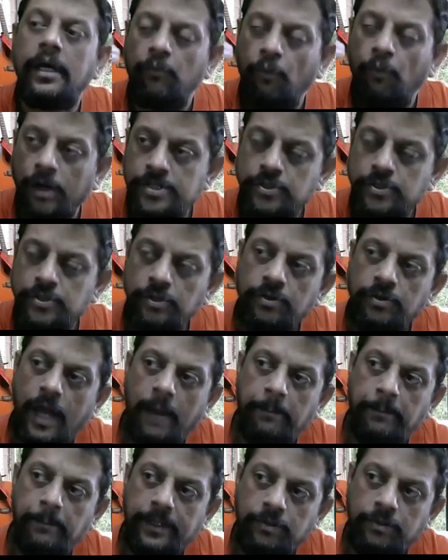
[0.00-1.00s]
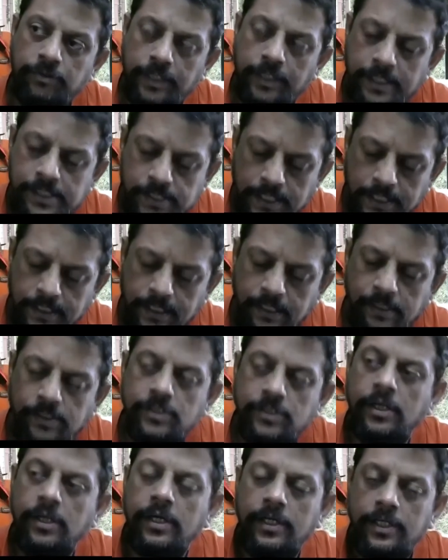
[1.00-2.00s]
what is going to happen to the descendants
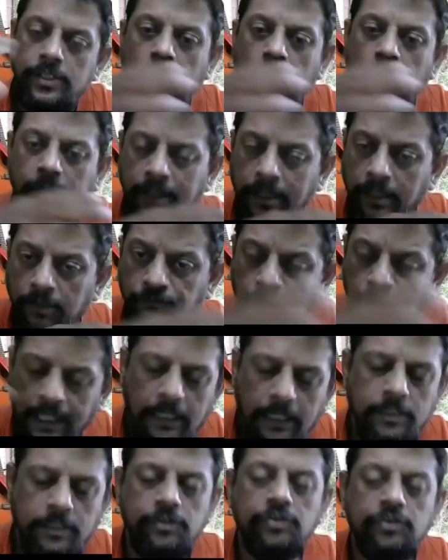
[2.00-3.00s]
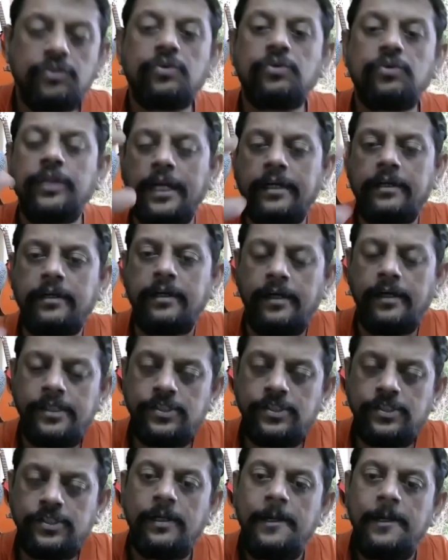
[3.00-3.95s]
is only revealed through that curse